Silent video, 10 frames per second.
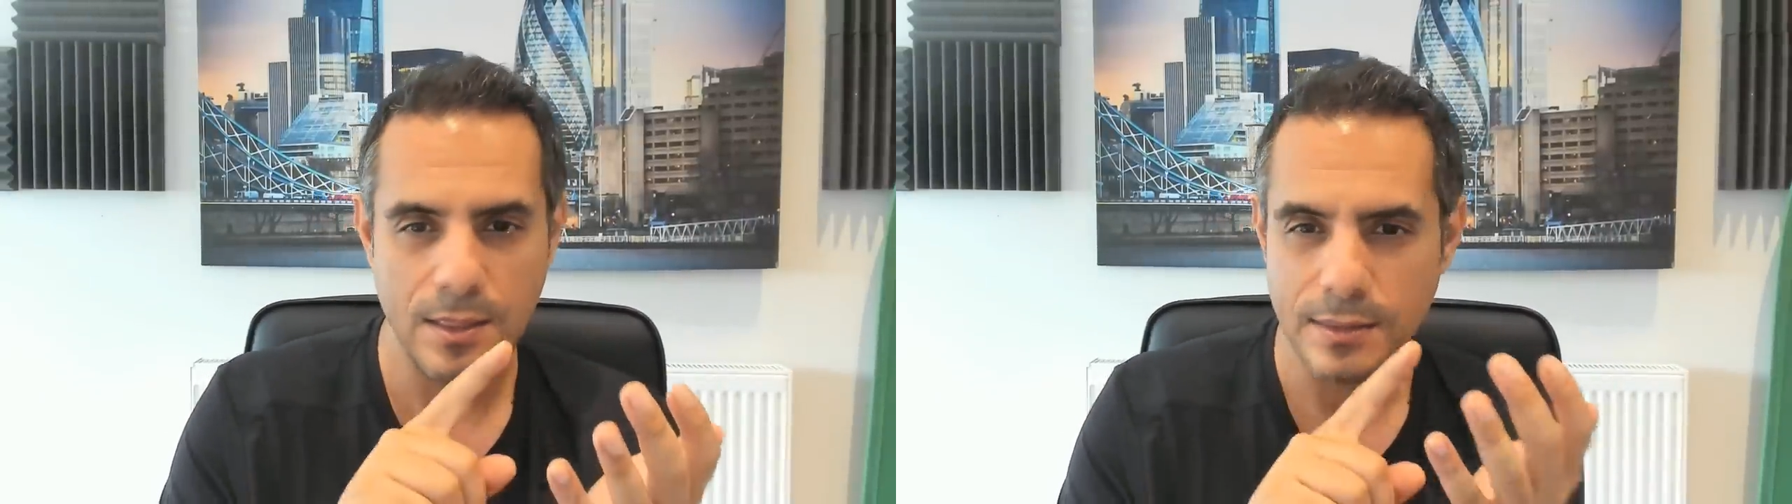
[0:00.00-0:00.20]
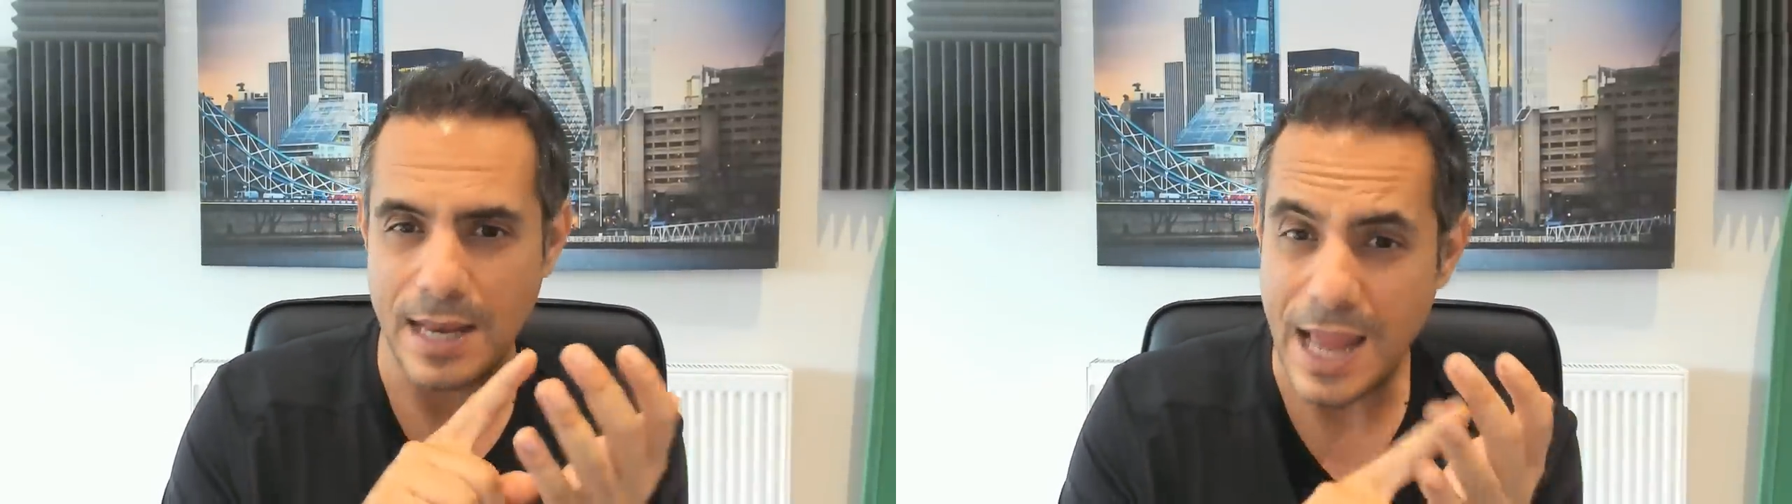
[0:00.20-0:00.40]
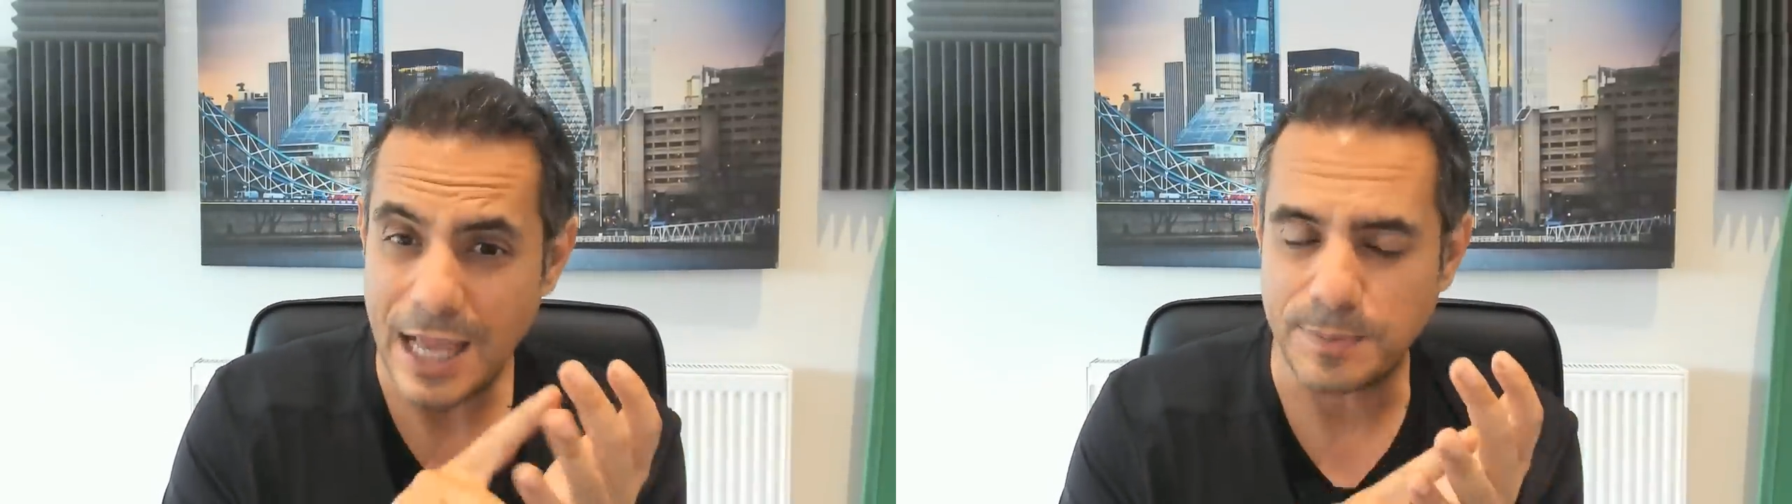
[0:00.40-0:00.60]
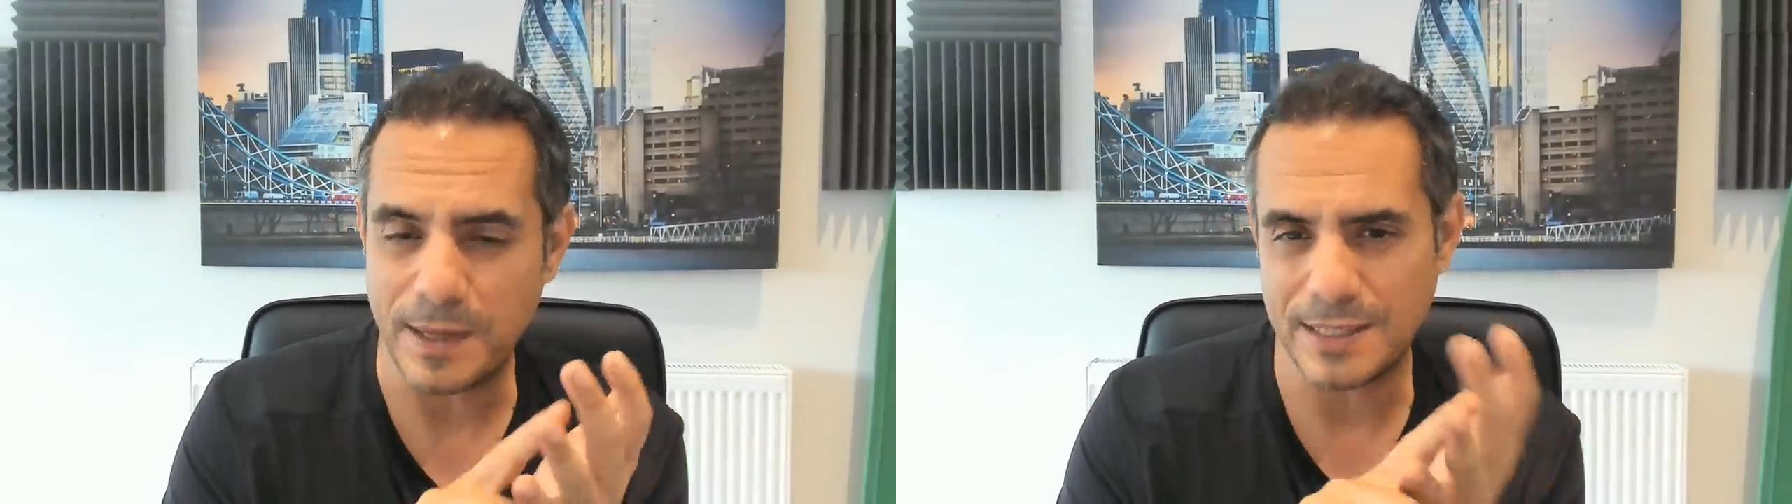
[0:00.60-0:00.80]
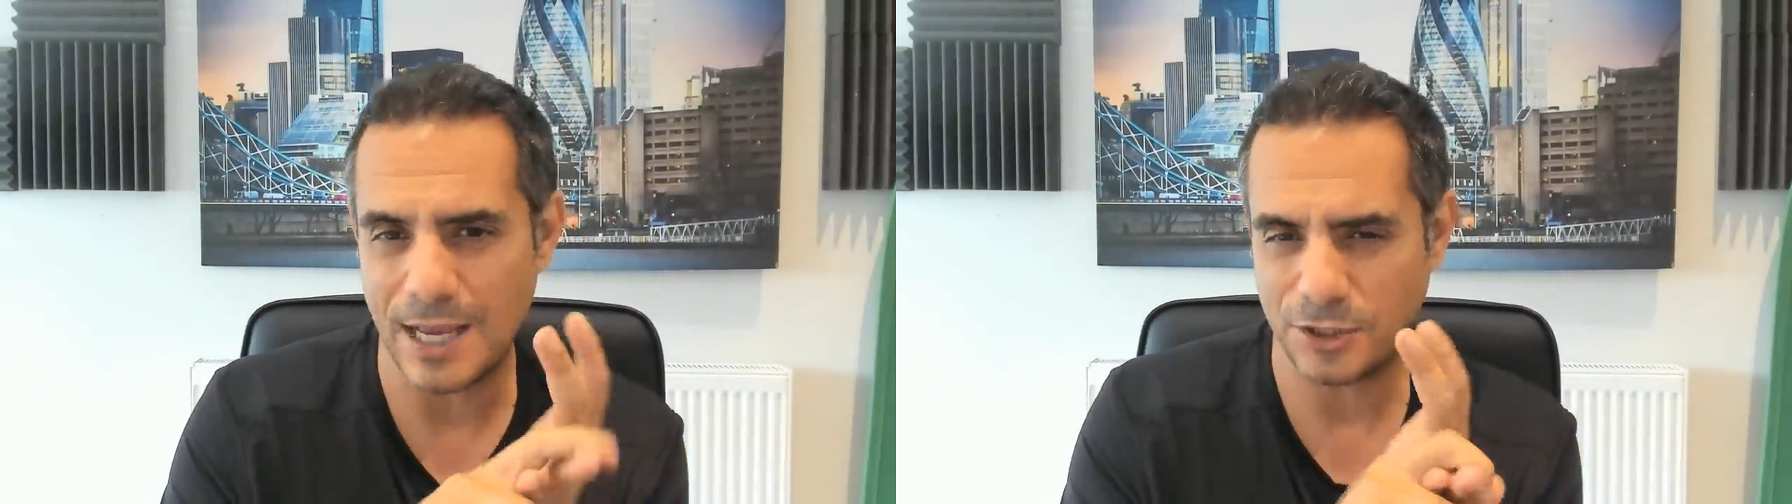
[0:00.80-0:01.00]
The next
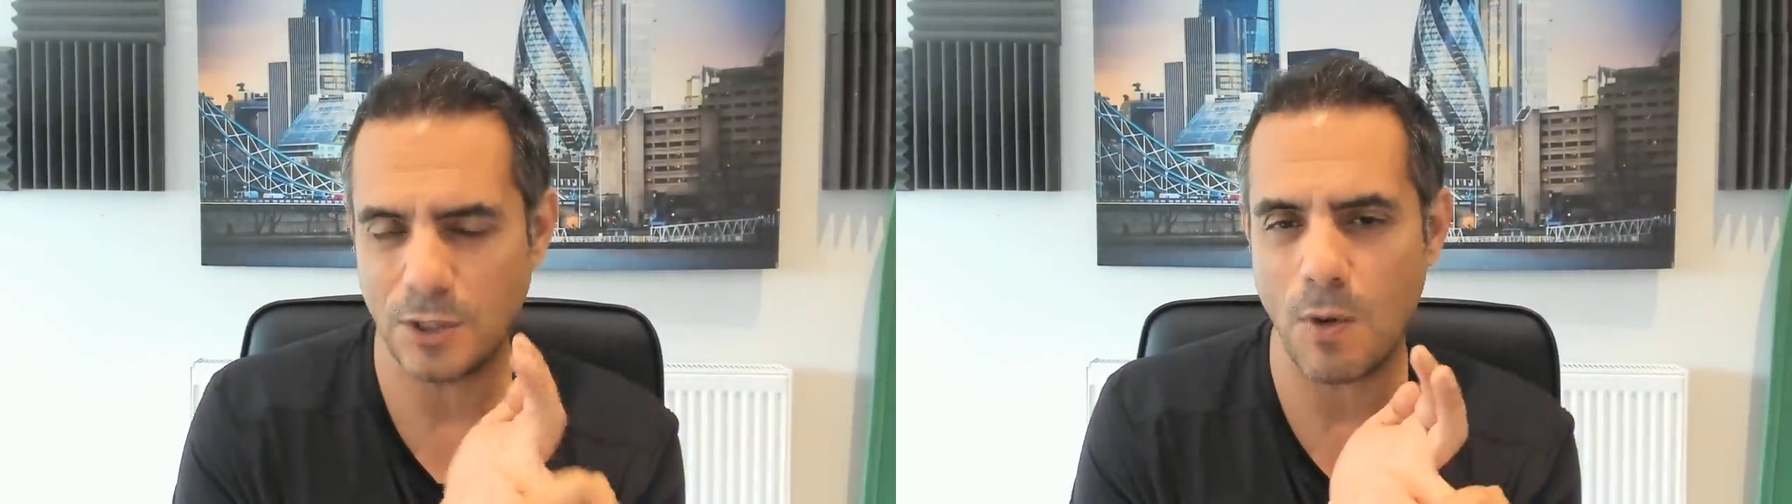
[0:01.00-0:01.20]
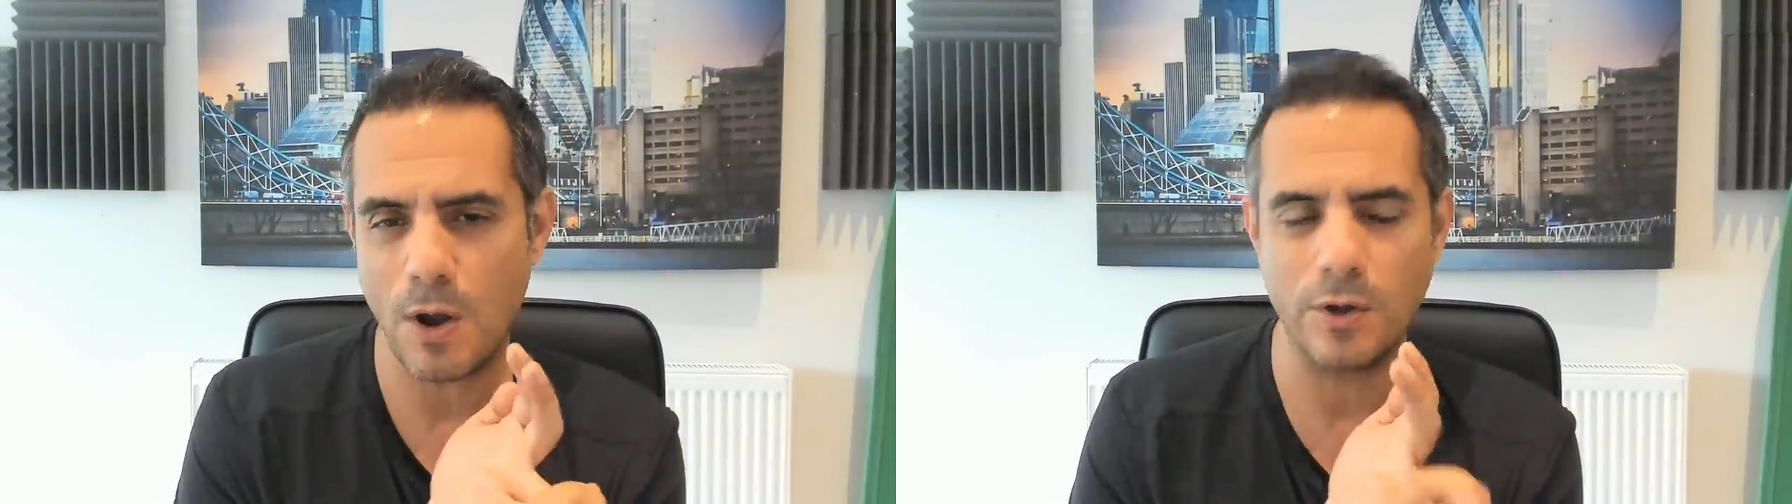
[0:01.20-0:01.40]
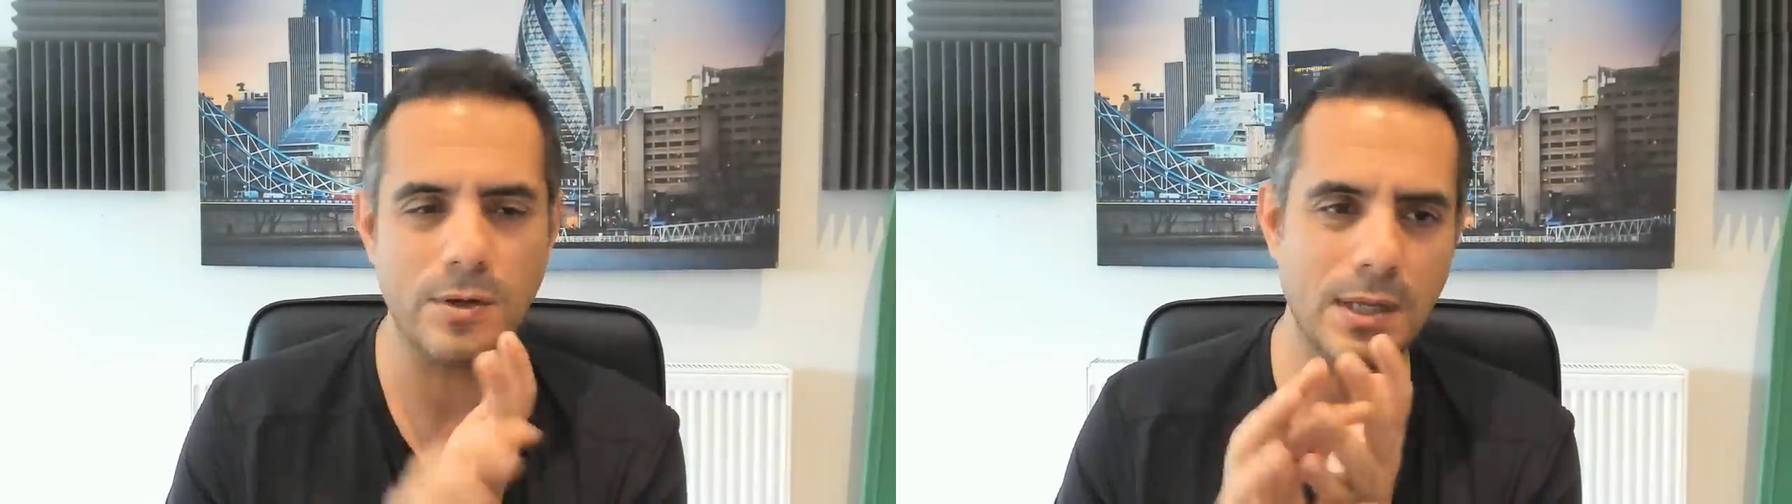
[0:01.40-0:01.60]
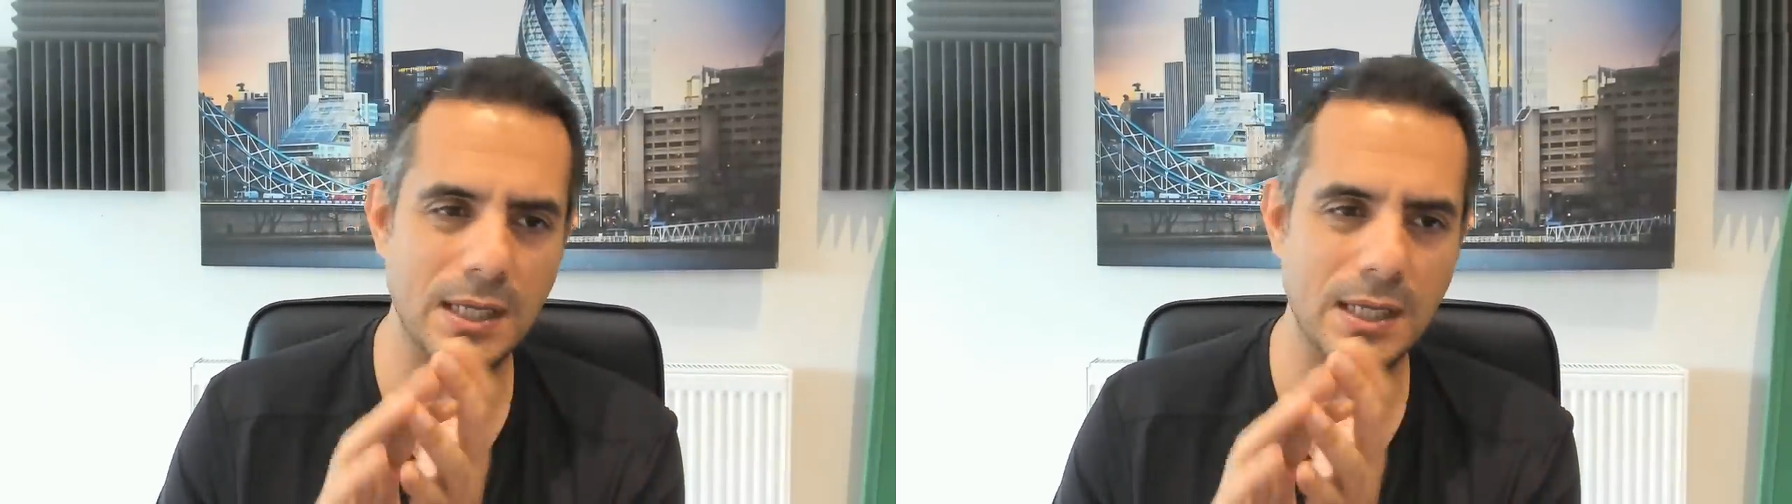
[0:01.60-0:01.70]
bit is actually quite good.